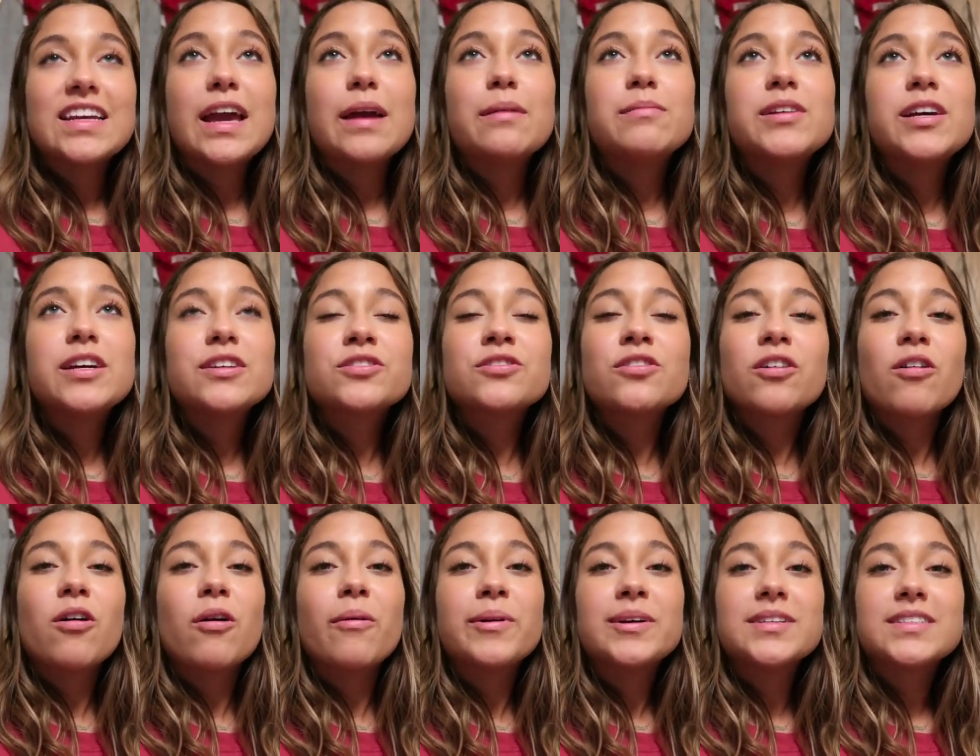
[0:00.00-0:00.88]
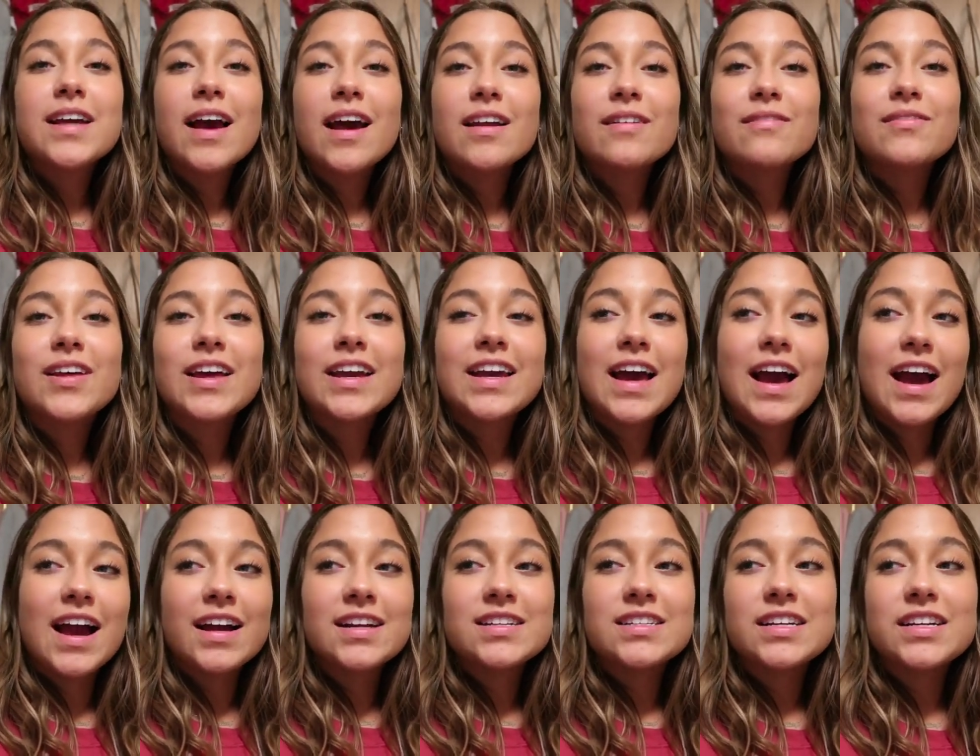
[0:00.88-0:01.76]
Game days are always kind of like
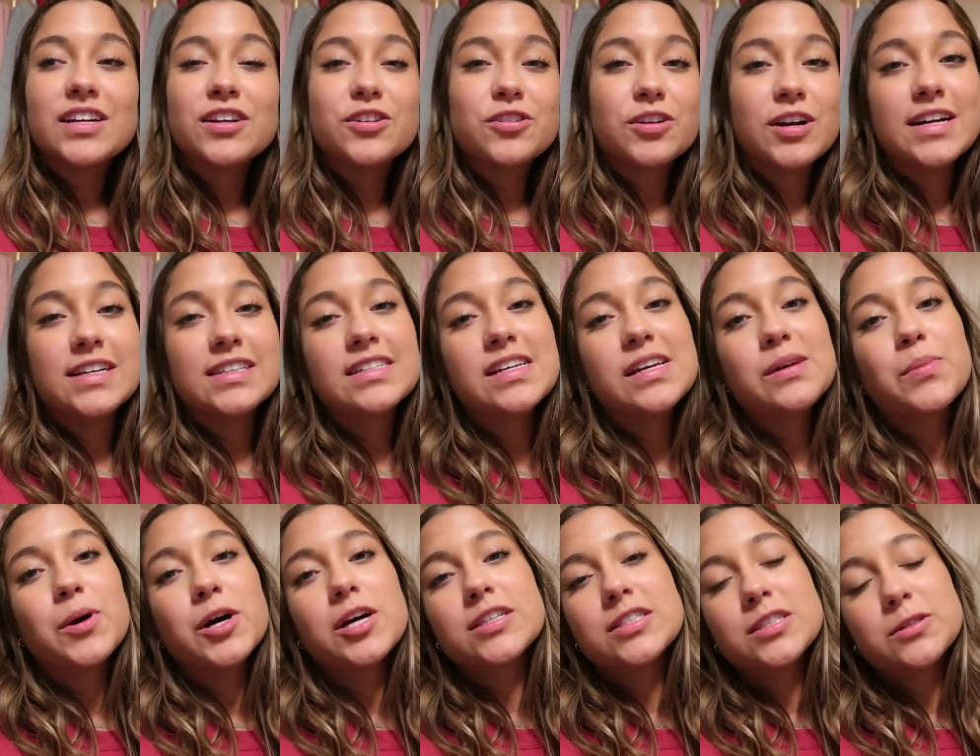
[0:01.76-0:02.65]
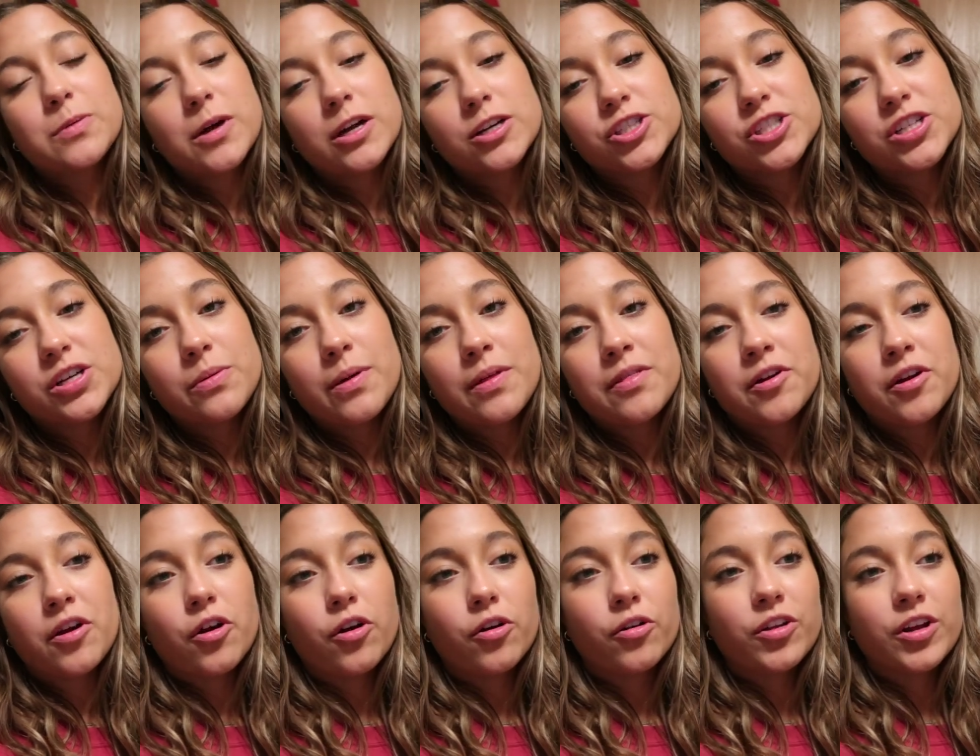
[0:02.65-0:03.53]
hectic and crazy, but especially when
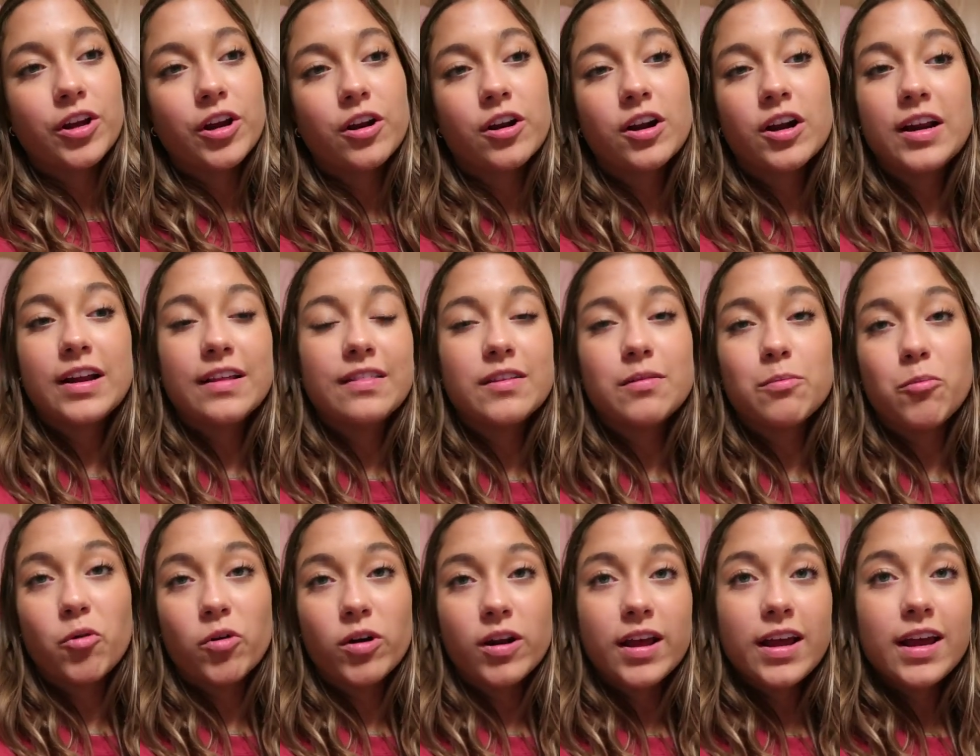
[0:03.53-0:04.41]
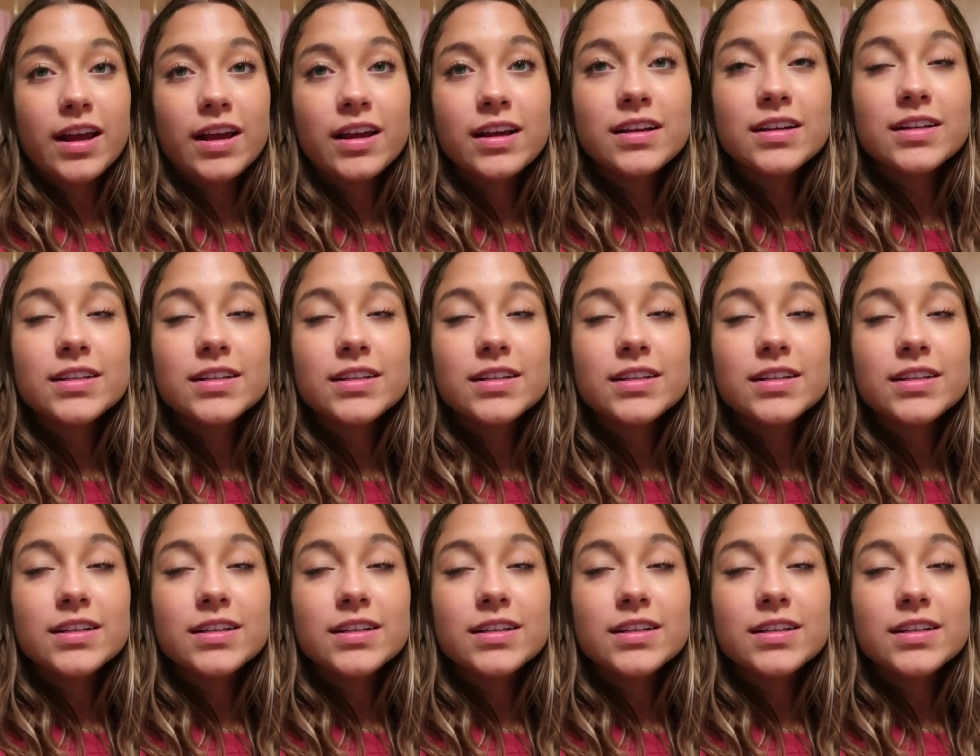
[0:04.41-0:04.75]
they're earlier in the morning.